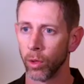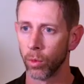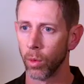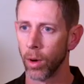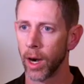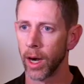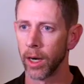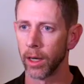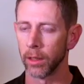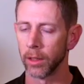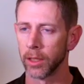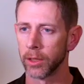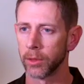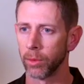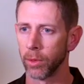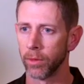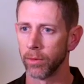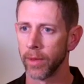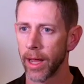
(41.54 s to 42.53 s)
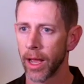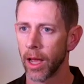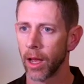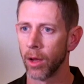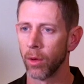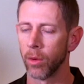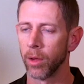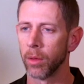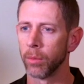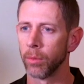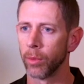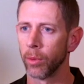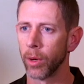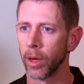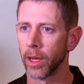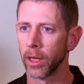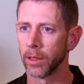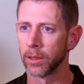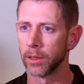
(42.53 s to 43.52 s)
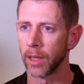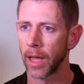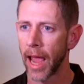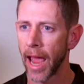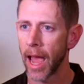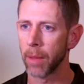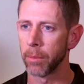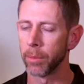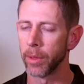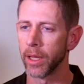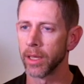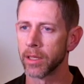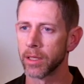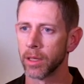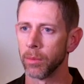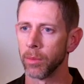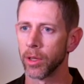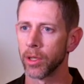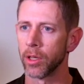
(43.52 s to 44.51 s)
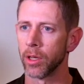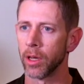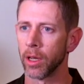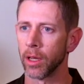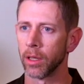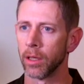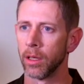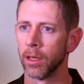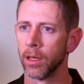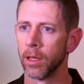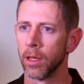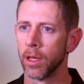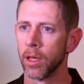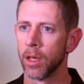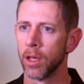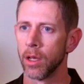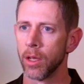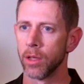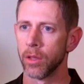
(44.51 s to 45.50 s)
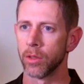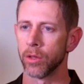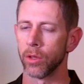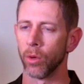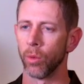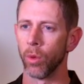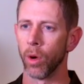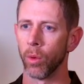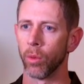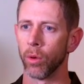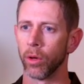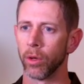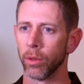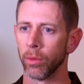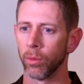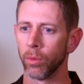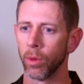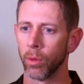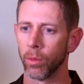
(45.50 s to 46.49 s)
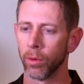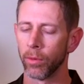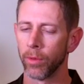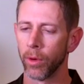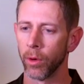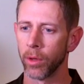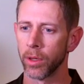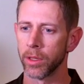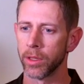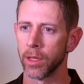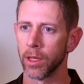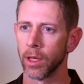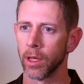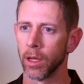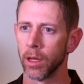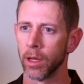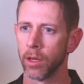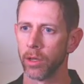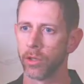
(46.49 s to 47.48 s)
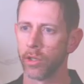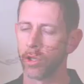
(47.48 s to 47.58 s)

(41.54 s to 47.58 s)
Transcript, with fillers: With wireless, we've now embraced app-based commissioning. So what we're, what we're focusing on and